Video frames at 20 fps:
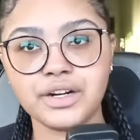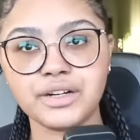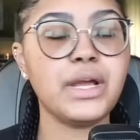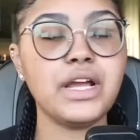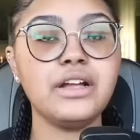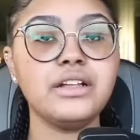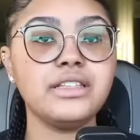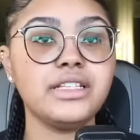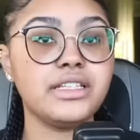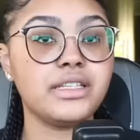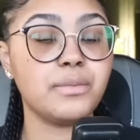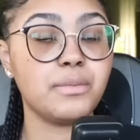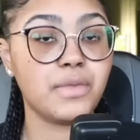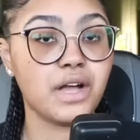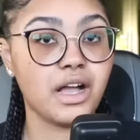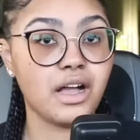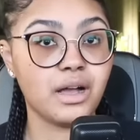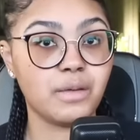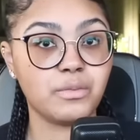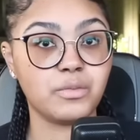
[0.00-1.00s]
Apparently the
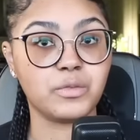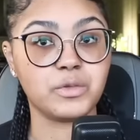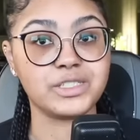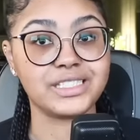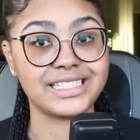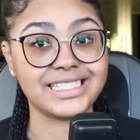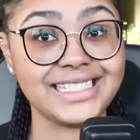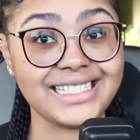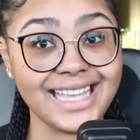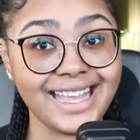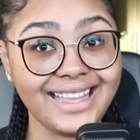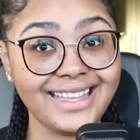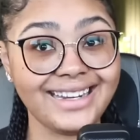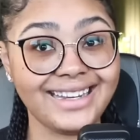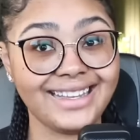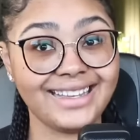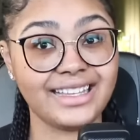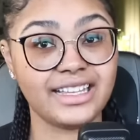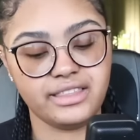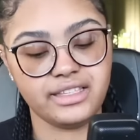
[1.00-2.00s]
mom was dead
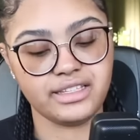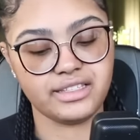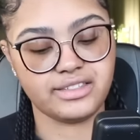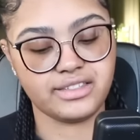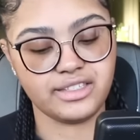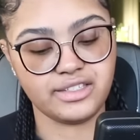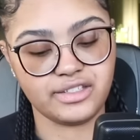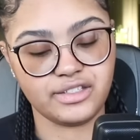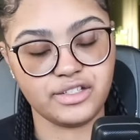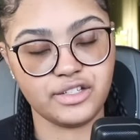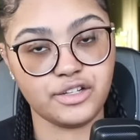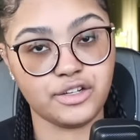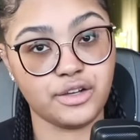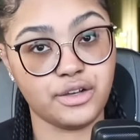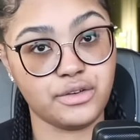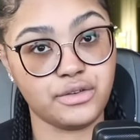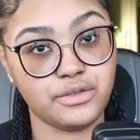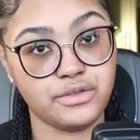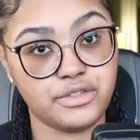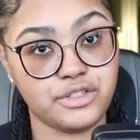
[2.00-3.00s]
dating the assistant
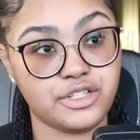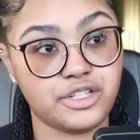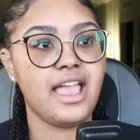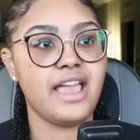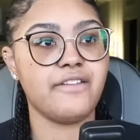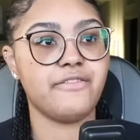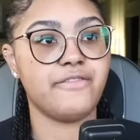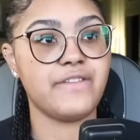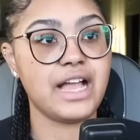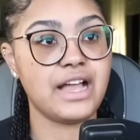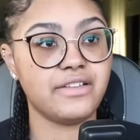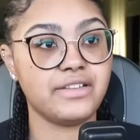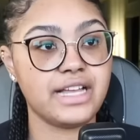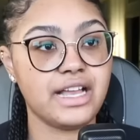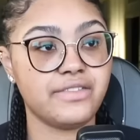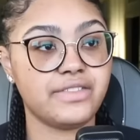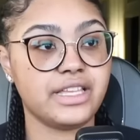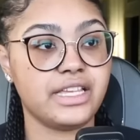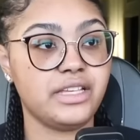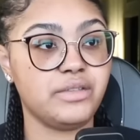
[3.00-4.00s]
coach and found
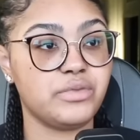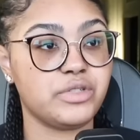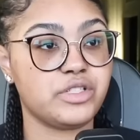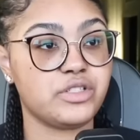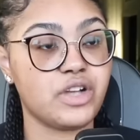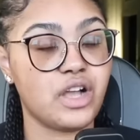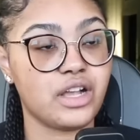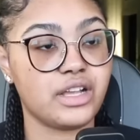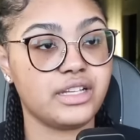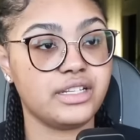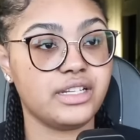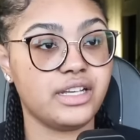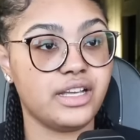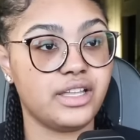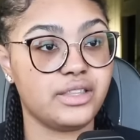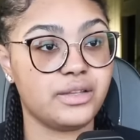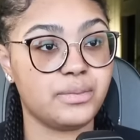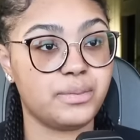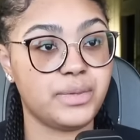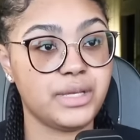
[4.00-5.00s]
out that he was talking to
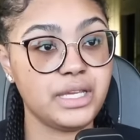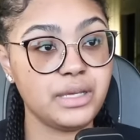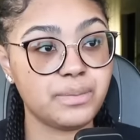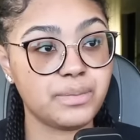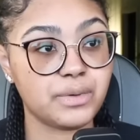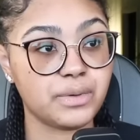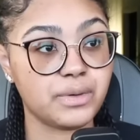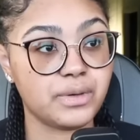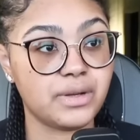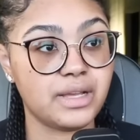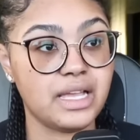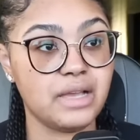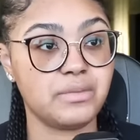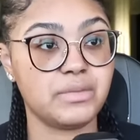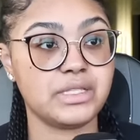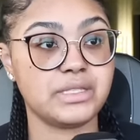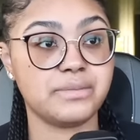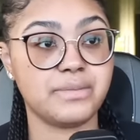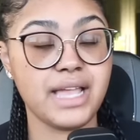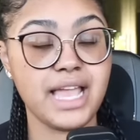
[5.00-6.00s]
other people and
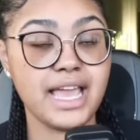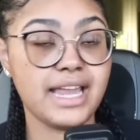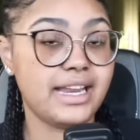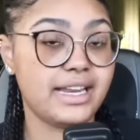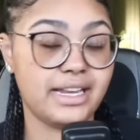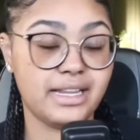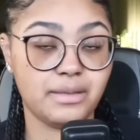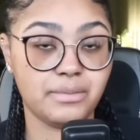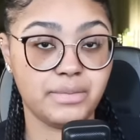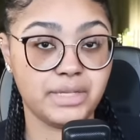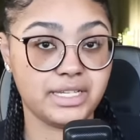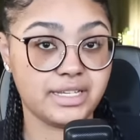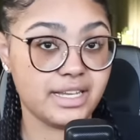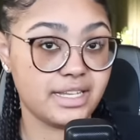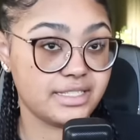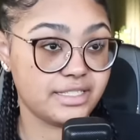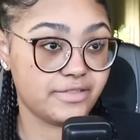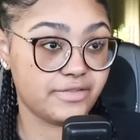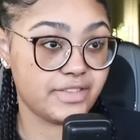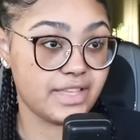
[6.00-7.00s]
was mad at him
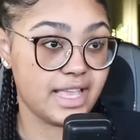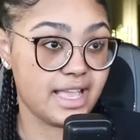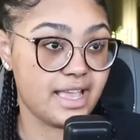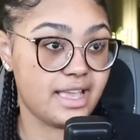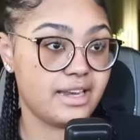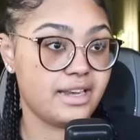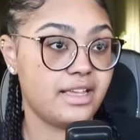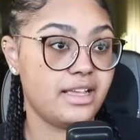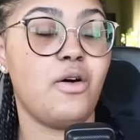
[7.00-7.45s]
because of that.